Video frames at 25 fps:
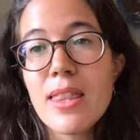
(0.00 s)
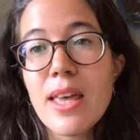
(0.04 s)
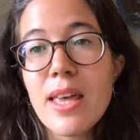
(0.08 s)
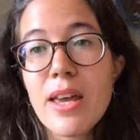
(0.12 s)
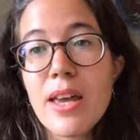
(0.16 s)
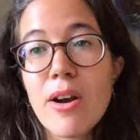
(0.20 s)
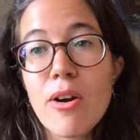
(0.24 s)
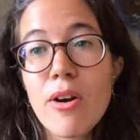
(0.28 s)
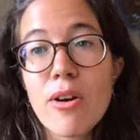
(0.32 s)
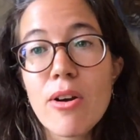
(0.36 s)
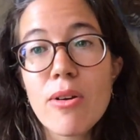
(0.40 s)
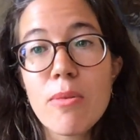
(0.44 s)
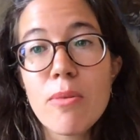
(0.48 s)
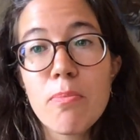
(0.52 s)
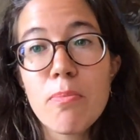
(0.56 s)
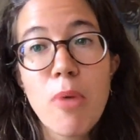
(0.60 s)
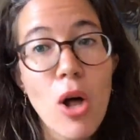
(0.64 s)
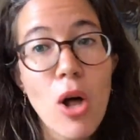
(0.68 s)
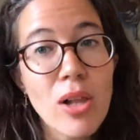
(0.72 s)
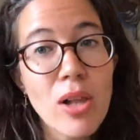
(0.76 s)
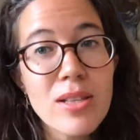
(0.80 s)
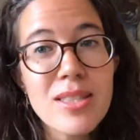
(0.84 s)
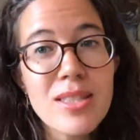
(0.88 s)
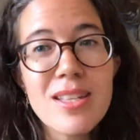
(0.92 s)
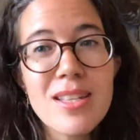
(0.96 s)
that our
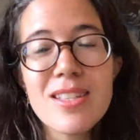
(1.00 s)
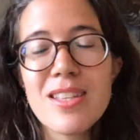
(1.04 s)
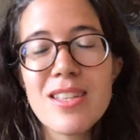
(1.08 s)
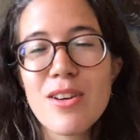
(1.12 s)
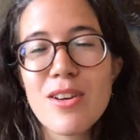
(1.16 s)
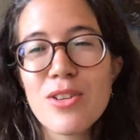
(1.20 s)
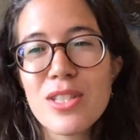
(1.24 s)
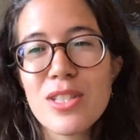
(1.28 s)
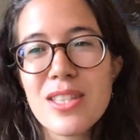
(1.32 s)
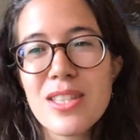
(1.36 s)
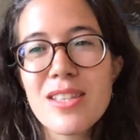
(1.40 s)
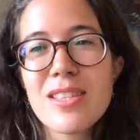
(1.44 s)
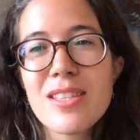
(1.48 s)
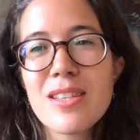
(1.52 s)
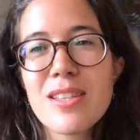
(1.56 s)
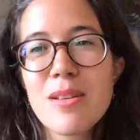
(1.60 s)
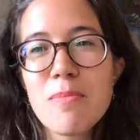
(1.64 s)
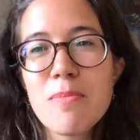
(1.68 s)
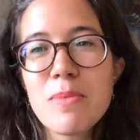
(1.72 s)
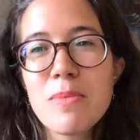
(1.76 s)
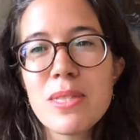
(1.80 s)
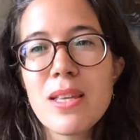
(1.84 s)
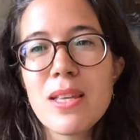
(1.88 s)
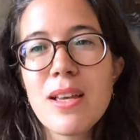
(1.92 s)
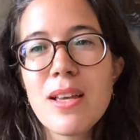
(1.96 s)
policies and our
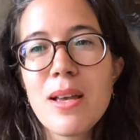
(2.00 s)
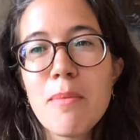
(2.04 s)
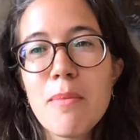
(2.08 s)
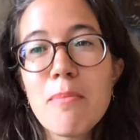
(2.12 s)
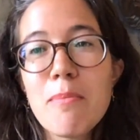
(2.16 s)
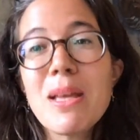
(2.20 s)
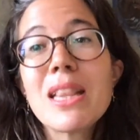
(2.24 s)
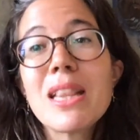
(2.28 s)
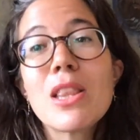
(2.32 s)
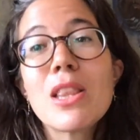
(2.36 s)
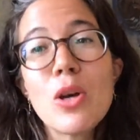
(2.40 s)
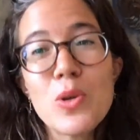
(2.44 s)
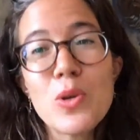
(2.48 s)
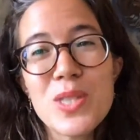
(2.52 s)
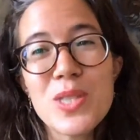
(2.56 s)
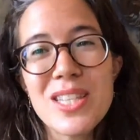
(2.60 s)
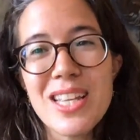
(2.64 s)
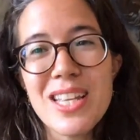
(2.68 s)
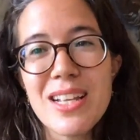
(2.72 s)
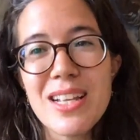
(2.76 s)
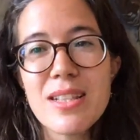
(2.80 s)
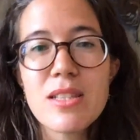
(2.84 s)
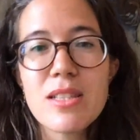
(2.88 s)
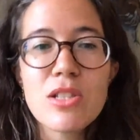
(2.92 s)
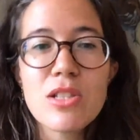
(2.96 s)
systems meet those
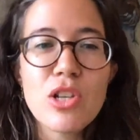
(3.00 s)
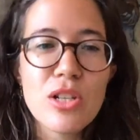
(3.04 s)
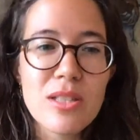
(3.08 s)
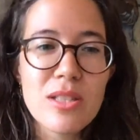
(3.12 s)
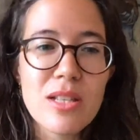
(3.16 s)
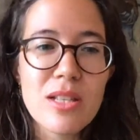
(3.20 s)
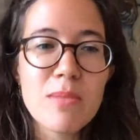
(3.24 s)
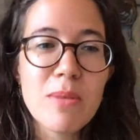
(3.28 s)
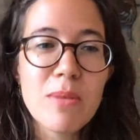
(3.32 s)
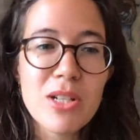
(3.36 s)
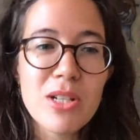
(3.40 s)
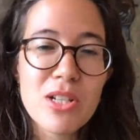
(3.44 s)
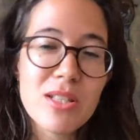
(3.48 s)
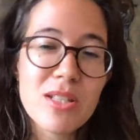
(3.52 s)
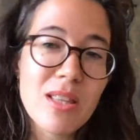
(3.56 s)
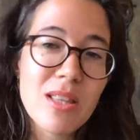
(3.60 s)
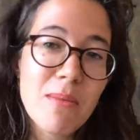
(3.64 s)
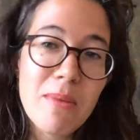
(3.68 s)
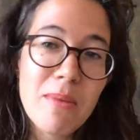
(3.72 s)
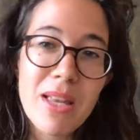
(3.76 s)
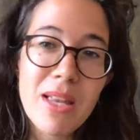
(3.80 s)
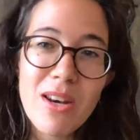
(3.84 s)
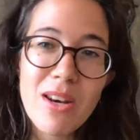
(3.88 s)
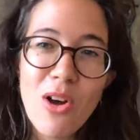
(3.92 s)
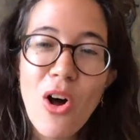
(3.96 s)
needs just as much as
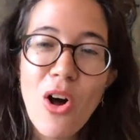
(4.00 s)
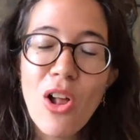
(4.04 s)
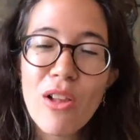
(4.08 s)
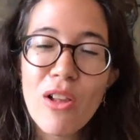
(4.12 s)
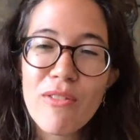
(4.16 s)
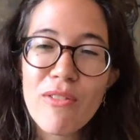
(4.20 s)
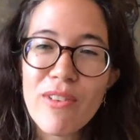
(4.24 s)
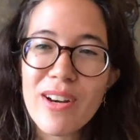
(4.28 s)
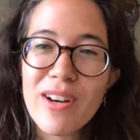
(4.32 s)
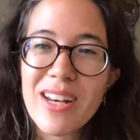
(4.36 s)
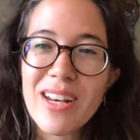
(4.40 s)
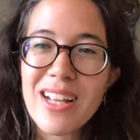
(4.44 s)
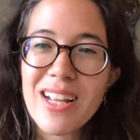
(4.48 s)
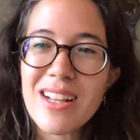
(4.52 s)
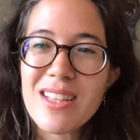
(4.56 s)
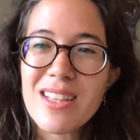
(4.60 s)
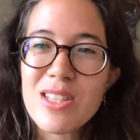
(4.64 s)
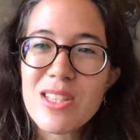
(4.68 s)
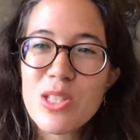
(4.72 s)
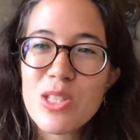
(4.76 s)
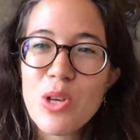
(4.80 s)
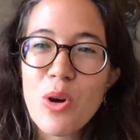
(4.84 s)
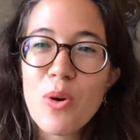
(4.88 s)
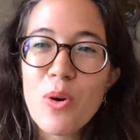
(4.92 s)
they meet all of our needs.